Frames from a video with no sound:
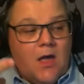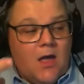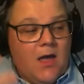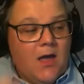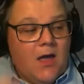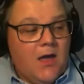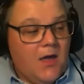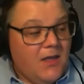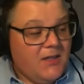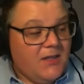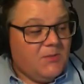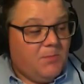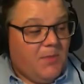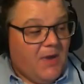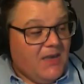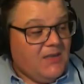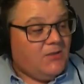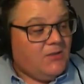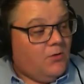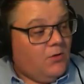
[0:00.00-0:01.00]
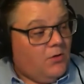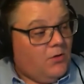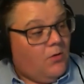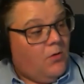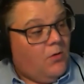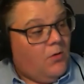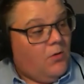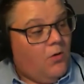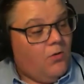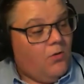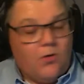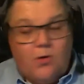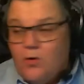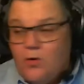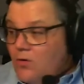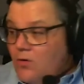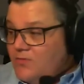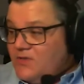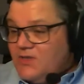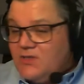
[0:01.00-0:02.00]
It's based on a
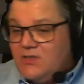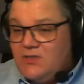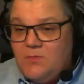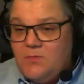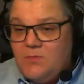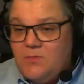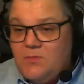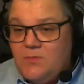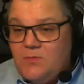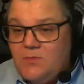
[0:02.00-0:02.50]
roll-on-roll-off system.